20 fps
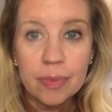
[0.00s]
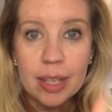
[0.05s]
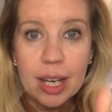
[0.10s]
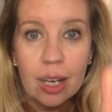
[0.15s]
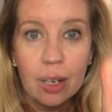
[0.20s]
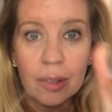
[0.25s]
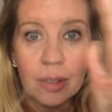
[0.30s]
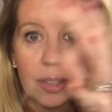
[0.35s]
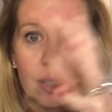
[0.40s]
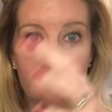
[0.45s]

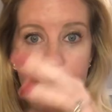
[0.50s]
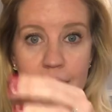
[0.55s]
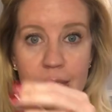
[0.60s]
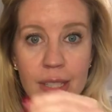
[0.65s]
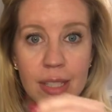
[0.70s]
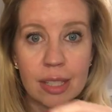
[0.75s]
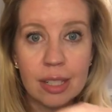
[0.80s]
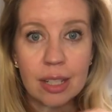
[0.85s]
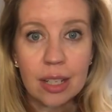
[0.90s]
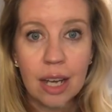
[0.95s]
Now, this
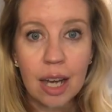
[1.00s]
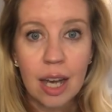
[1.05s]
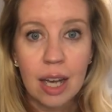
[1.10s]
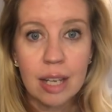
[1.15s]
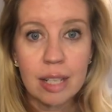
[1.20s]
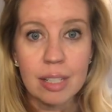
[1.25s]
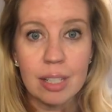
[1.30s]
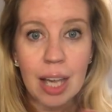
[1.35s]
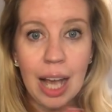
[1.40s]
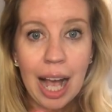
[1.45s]
is
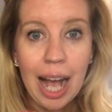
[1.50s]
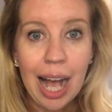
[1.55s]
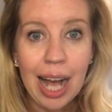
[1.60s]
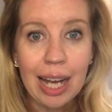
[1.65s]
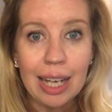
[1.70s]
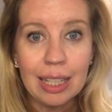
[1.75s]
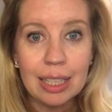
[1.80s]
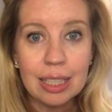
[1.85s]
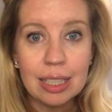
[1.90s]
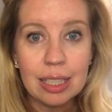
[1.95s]
not
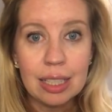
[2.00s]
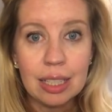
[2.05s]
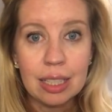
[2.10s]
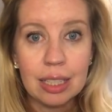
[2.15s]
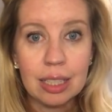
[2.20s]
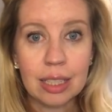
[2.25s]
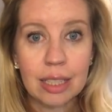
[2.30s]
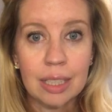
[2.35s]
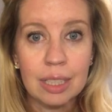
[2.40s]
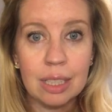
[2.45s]
hot.
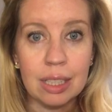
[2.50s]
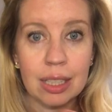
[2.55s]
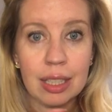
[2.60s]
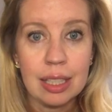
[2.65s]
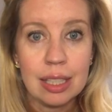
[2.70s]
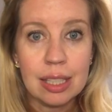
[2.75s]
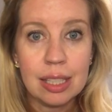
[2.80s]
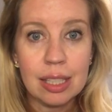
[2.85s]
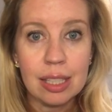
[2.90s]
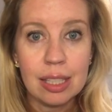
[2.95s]

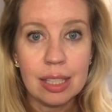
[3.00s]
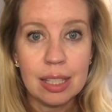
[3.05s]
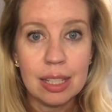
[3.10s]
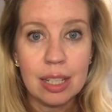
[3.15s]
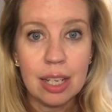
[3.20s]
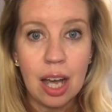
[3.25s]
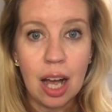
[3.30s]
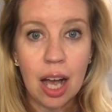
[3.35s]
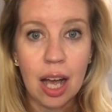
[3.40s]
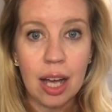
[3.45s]
This is
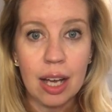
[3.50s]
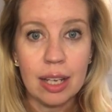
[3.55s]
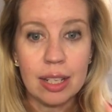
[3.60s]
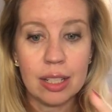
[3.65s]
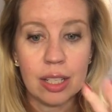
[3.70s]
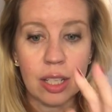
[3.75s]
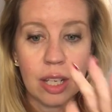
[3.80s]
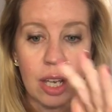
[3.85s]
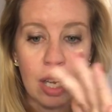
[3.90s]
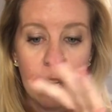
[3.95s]

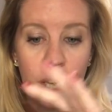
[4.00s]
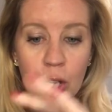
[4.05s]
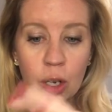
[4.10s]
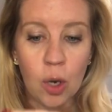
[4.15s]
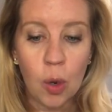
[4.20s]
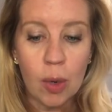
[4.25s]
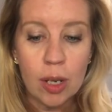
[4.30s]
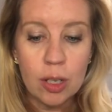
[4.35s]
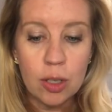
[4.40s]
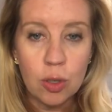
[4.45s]
not
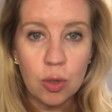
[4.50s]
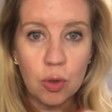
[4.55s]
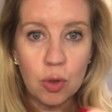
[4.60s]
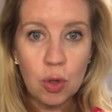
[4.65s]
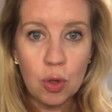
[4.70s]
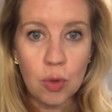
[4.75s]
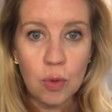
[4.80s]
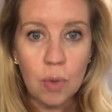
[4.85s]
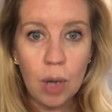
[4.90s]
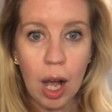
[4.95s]
going to
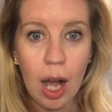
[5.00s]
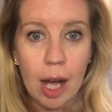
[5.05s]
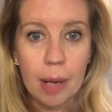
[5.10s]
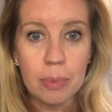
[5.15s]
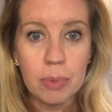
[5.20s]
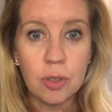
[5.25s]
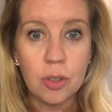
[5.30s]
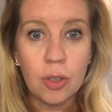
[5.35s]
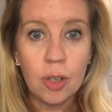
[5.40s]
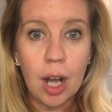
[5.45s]

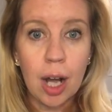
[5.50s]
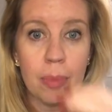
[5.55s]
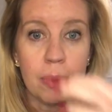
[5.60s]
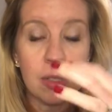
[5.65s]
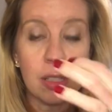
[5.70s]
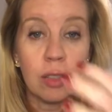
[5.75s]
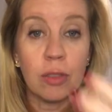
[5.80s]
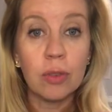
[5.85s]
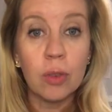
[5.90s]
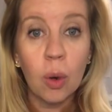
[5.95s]
drop
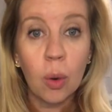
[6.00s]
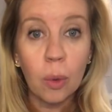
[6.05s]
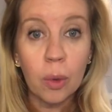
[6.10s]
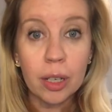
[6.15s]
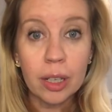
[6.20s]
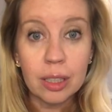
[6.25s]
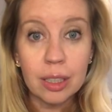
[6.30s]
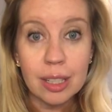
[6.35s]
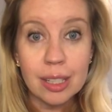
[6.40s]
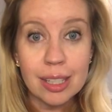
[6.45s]
drops of
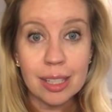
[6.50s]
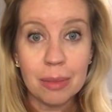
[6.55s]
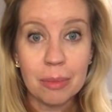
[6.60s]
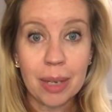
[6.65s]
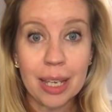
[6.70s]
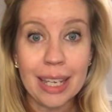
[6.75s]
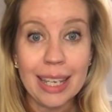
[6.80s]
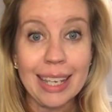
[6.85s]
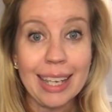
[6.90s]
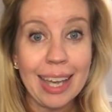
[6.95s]
oil onto
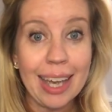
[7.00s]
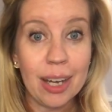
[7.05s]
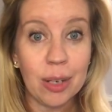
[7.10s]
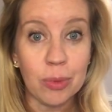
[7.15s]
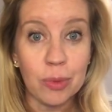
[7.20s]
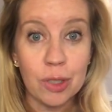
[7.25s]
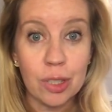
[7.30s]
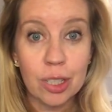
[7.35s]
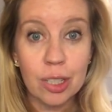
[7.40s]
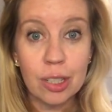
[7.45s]
my
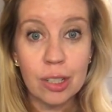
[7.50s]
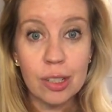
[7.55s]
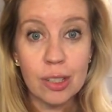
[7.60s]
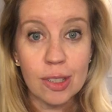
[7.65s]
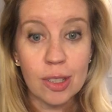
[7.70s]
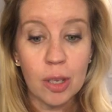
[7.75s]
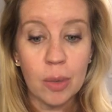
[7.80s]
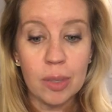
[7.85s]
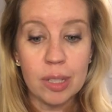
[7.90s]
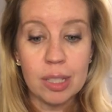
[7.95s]
counter,
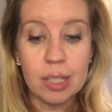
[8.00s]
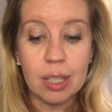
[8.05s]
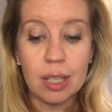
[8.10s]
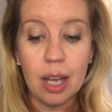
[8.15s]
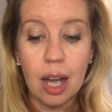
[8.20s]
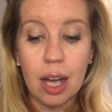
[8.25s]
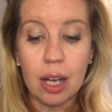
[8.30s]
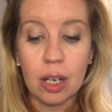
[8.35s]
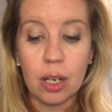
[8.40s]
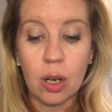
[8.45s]
so it's
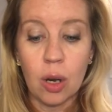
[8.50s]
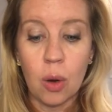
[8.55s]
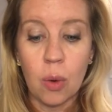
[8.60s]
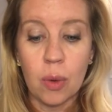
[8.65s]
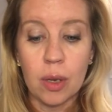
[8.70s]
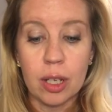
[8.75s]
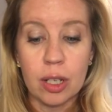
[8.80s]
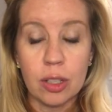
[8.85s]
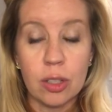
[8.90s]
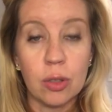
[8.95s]
not
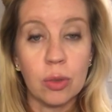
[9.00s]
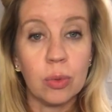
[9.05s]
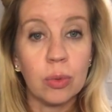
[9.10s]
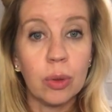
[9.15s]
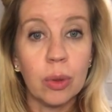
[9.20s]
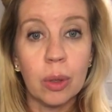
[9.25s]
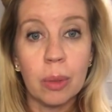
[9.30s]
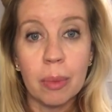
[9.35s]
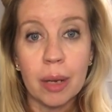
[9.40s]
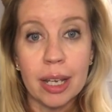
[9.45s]
going to
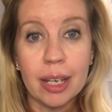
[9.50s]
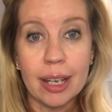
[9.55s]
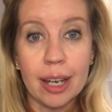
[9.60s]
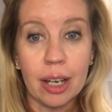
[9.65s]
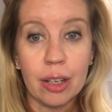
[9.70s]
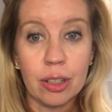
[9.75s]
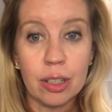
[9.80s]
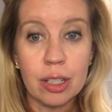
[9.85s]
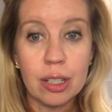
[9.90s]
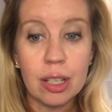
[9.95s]
ruin my
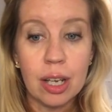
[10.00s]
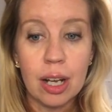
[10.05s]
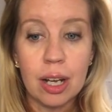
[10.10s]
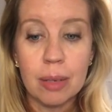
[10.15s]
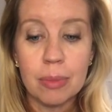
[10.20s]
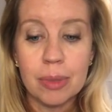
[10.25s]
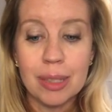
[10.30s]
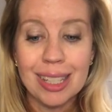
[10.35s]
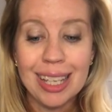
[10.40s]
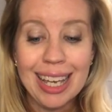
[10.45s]

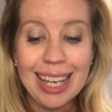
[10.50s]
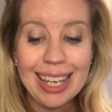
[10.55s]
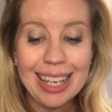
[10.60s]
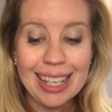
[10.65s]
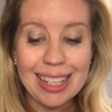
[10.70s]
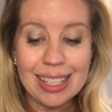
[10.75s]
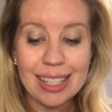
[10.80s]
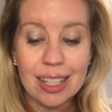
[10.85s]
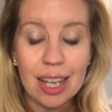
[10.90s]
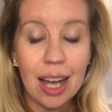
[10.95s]
countertops.
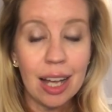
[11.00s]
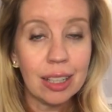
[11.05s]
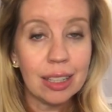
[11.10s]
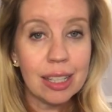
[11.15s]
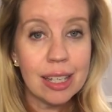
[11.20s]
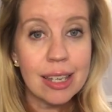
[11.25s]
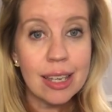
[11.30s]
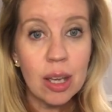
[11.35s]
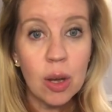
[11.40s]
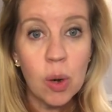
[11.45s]
It's not
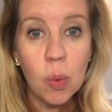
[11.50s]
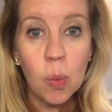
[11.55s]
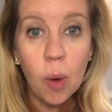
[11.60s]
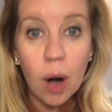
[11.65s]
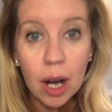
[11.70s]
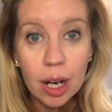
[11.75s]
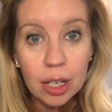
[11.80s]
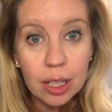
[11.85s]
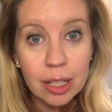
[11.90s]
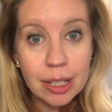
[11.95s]
leaking
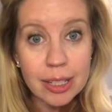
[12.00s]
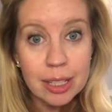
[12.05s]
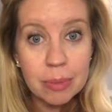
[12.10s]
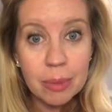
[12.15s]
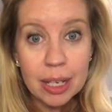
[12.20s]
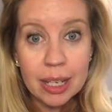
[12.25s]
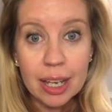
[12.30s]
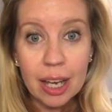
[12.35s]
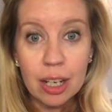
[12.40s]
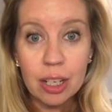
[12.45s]
water onto
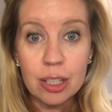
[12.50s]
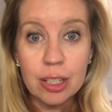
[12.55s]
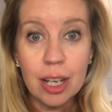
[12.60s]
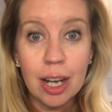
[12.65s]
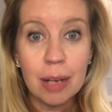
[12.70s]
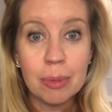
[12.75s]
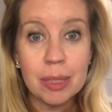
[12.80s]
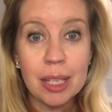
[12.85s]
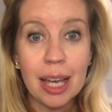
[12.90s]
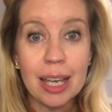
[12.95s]
my
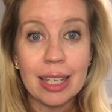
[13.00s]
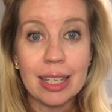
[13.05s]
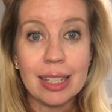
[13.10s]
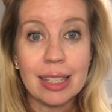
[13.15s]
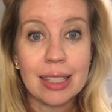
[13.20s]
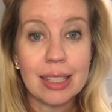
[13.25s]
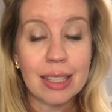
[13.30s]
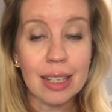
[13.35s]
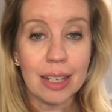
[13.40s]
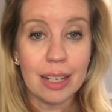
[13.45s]
countertops. I
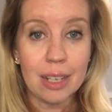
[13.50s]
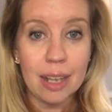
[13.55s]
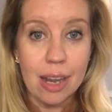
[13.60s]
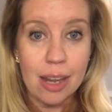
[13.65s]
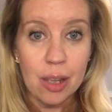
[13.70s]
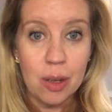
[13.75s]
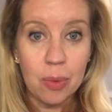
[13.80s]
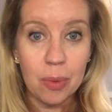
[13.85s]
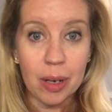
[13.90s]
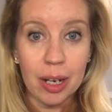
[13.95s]
can set it
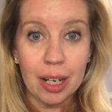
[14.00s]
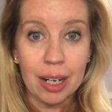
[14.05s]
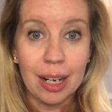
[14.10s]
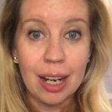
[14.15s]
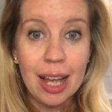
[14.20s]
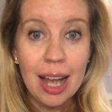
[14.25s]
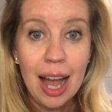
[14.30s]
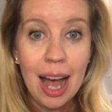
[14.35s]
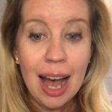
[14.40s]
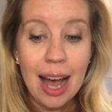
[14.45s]
anywhere.
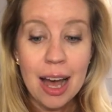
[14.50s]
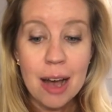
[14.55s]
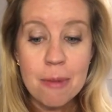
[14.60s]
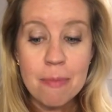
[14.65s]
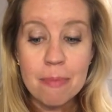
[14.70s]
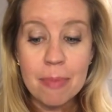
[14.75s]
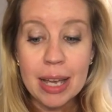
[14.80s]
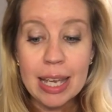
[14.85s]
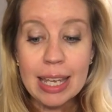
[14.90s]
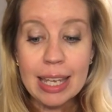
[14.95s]

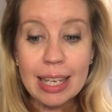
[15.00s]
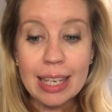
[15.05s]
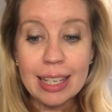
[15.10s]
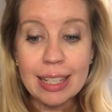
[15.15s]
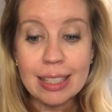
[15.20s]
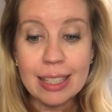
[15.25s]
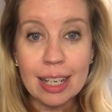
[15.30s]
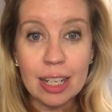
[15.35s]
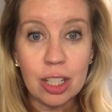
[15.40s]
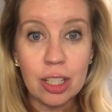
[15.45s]
My
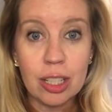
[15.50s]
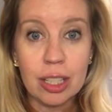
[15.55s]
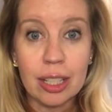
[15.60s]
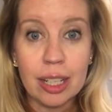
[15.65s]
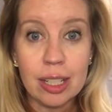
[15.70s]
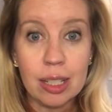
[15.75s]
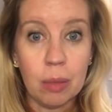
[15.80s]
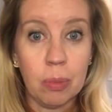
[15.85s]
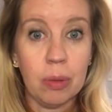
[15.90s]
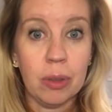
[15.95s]
kids actually
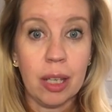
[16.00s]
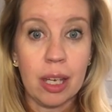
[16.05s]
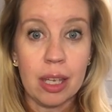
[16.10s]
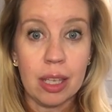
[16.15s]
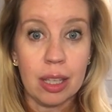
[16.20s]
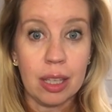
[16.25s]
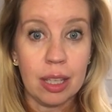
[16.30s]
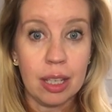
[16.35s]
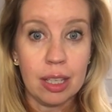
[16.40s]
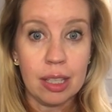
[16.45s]
like to play
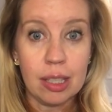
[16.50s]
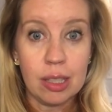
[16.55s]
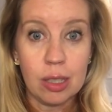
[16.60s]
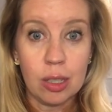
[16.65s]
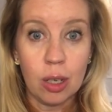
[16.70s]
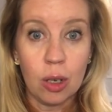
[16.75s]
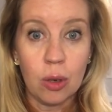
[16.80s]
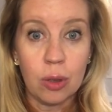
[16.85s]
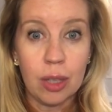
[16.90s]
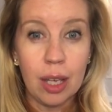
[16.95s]
in this,
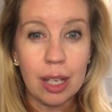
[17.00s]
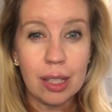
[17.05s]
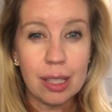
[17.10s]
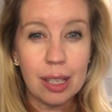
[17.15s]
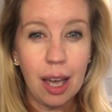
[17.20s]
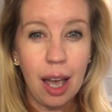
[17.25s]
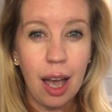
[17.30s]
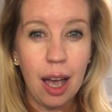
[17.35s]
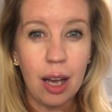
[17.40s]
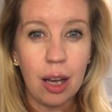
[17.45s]
so that's
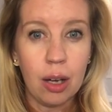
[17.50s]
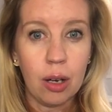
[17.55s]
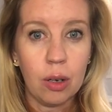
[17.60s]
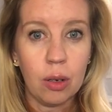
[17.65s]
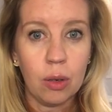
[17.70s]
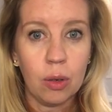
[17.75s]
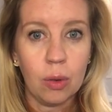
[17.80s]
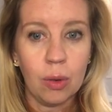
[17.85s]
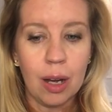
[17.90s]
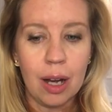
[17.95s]

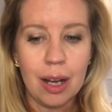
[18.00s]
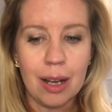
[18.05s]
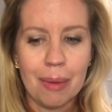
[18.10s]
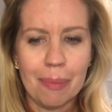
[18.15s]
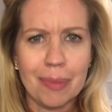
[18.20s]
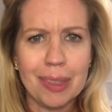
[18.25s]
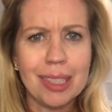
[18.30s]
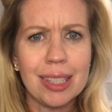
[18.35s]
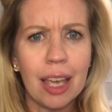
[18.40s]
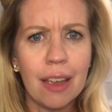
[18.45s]
how
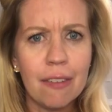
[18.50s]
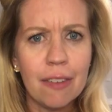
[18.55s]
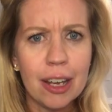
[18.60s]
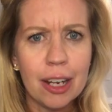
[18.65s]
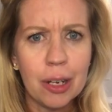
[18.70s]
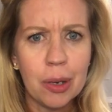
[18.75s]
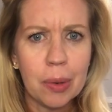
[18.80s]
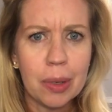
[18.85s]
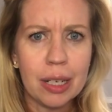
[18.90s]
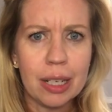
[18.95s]
safe I
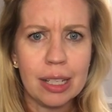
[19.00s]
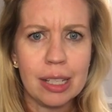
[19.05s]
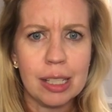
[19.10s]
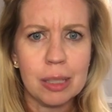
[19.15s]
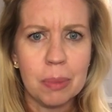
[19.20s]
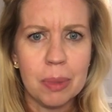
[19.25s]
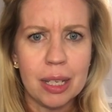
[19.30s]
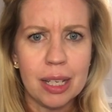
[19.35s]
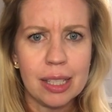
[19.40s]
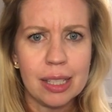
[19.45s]
know it
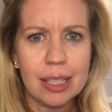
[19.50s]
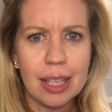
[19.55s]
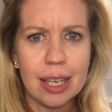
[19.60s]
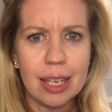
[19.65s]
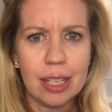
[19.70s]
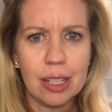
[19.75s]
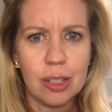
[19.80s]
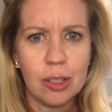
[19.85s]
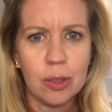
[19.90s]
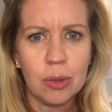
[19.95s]
is, because they
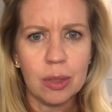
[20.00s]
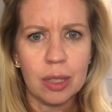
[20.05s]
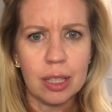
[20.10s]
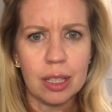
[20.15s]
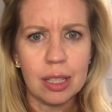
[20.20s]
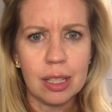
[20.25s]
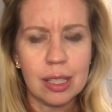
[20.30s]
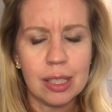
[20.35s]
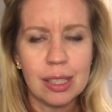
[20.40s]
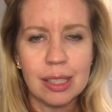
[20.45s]
can do
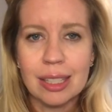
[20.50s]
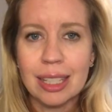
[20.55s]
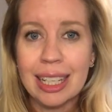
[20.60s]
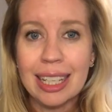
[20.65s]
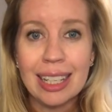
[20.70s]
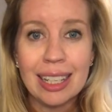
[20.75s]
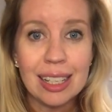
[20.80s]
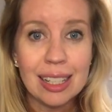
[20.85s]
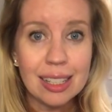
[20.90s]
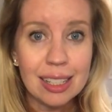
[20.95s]
this.
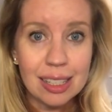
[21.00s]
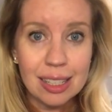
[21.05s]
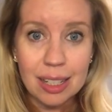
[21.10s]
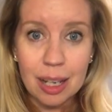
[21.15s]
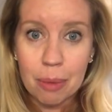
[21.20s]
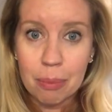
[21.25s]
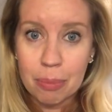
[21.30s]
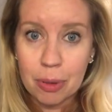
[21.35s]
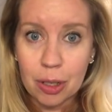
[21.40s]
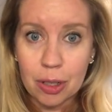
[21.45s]
It does
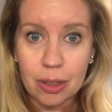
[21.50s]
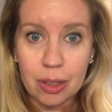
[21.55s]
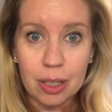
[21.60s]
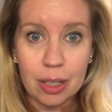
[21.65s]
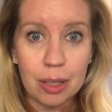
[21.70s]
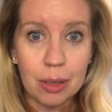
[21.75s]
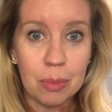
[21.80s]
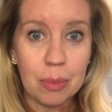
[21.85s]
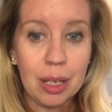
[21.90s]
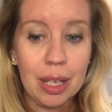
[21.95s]
not burn
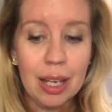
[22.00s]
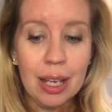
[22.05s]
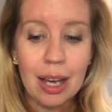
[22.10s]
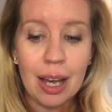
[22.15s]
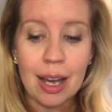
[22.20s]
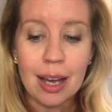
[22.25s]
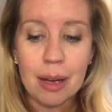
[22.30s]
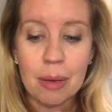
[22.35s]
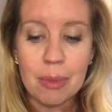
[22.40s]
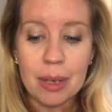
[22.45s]
them.
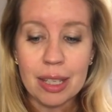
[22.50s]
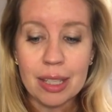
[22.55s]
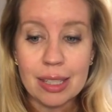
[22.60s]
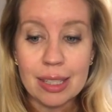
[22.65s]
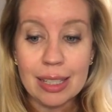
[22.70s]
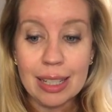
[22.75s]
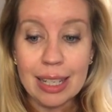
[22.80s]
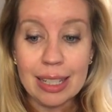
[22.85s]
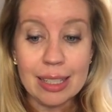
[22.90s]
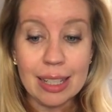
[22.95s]

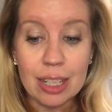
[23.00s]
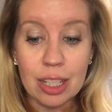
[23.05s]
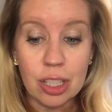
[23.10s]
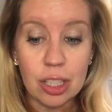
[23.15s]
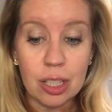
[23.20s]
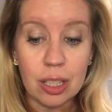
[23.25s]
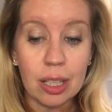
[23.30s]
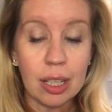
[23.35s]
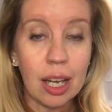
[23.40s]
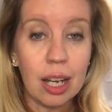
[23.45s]
It's
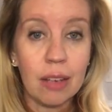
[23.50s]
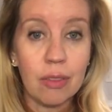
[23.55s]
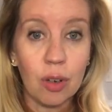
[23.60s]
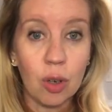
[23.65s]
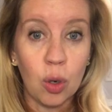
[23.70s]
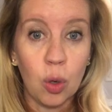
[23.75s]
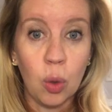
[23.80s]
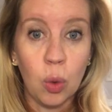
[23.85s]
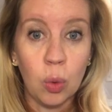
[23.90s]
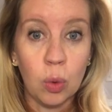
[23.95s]
actually kind of a
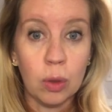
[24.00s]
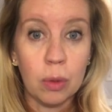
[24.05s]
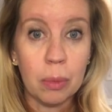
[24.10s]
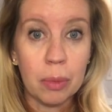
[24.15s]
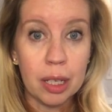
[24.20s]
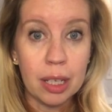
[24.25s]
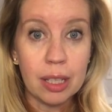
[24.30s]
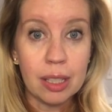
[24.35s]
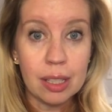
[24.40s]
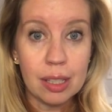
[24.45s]
cool
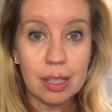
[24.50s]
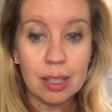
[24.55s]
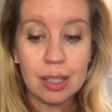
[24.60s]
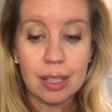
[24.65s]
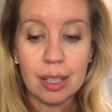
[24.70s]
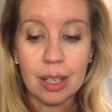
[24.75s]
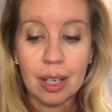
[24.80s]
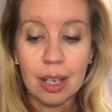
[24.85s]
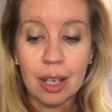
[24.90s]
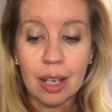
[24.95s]
mist.